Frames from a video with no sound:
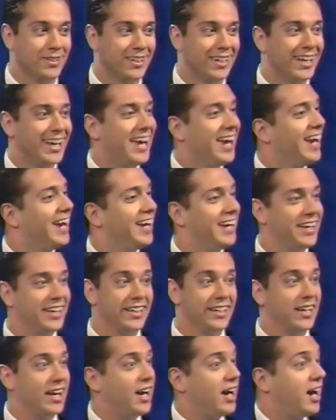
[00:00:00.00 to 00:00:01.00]
right.
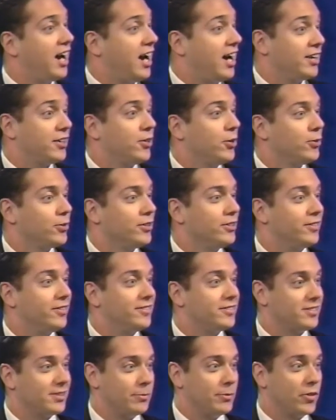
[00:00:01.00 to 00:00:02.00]
and I coded
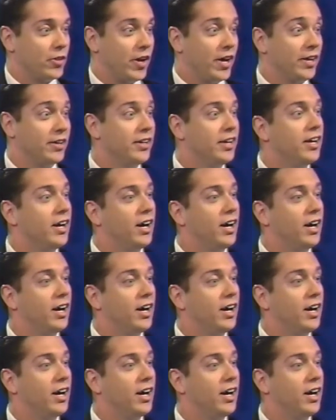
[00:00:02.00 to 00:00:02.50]
some of that.